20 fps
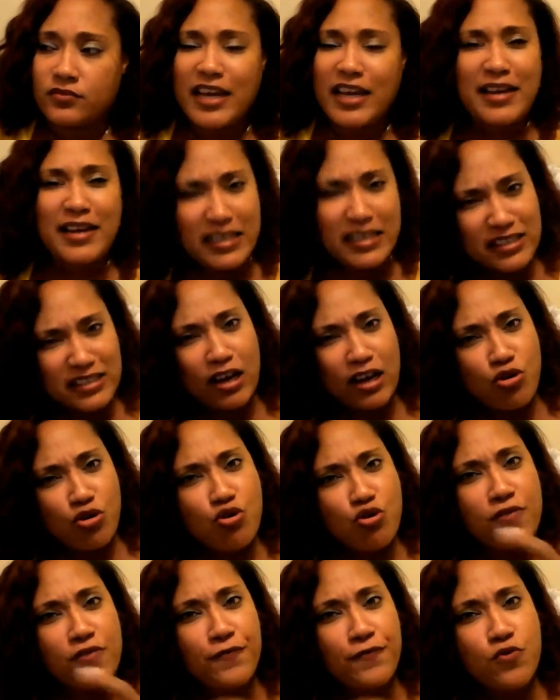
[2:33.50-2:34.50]
And it's the
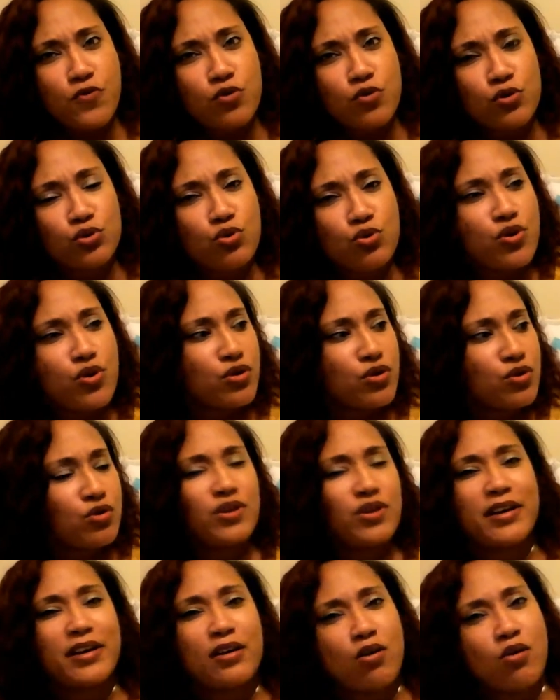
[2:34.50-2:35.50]
good food too, you
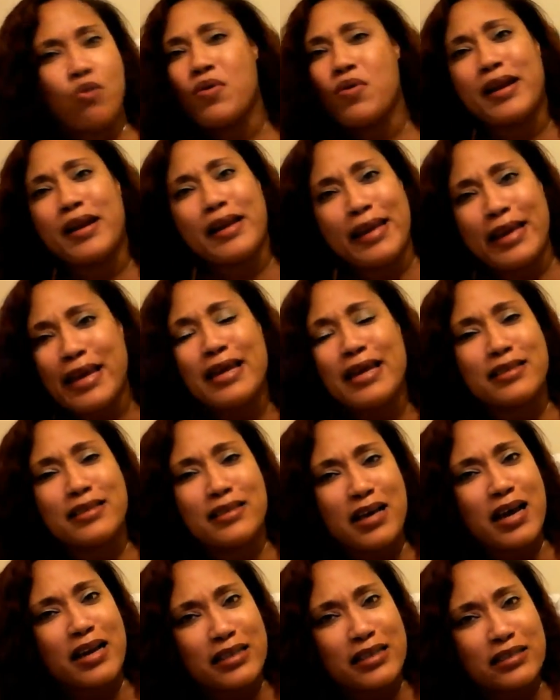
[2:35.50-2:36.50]
know, they don't want to eat
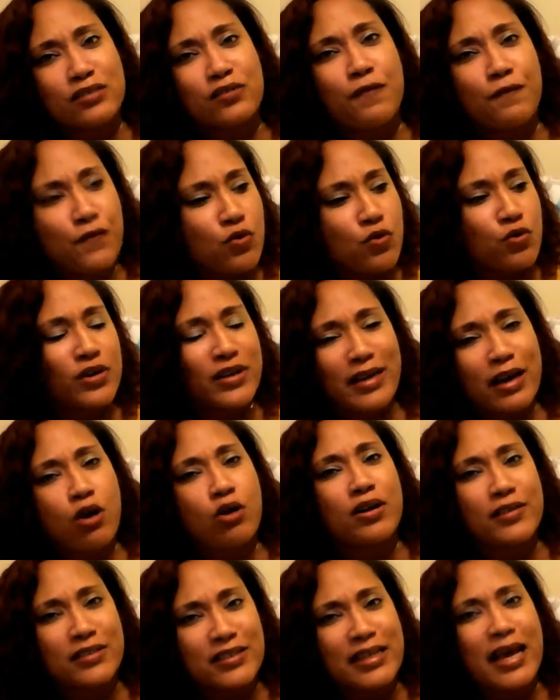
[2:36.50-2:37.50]
the other stuff food, they
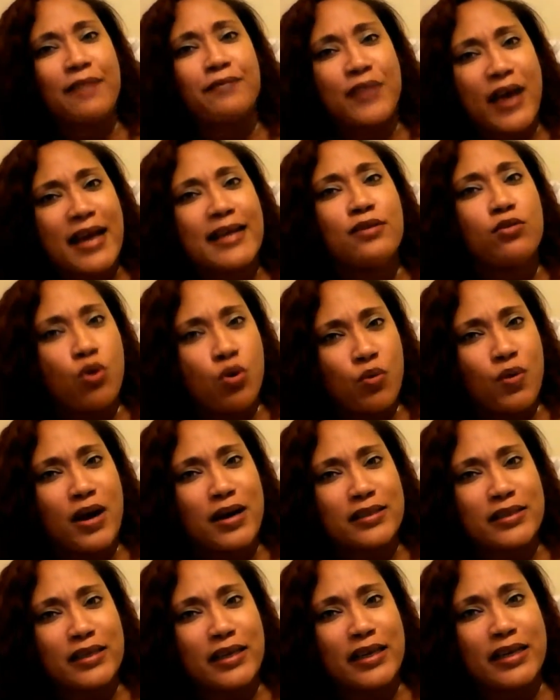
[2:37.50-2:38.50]
don't want the stuff I don't
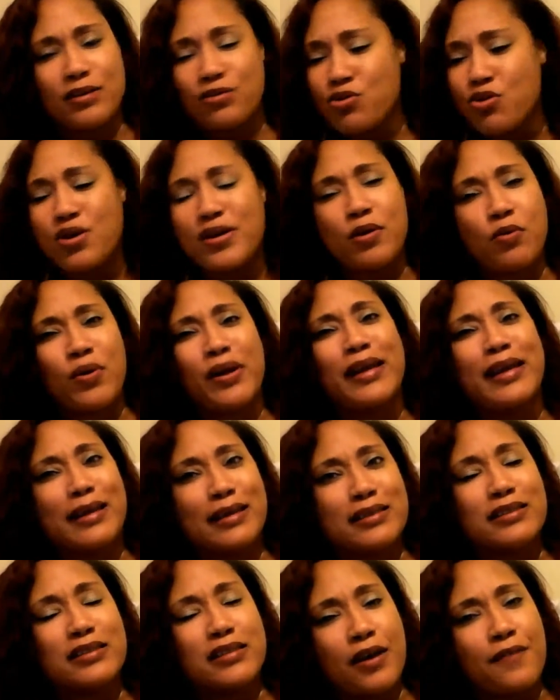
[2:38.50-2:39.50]
want to eat. No, they want to
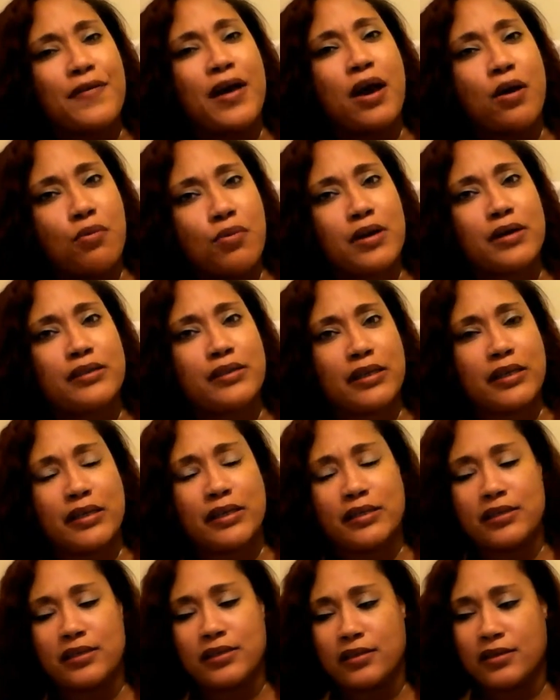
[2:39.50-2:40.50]
eat the stuff I want to
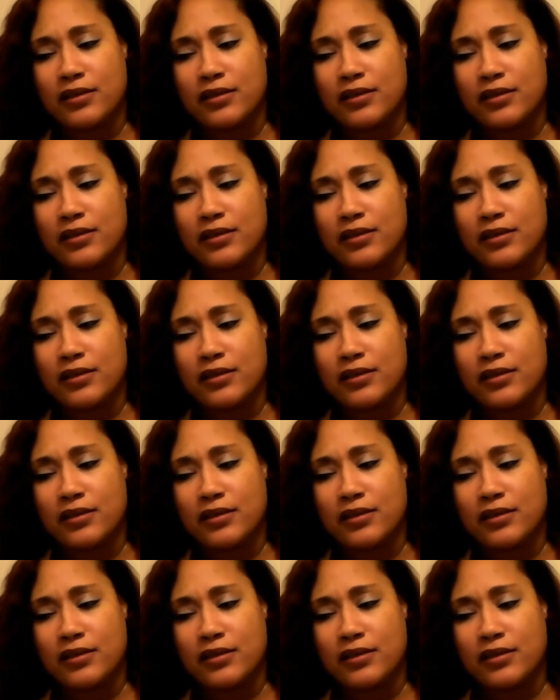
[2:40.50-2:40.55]
eat.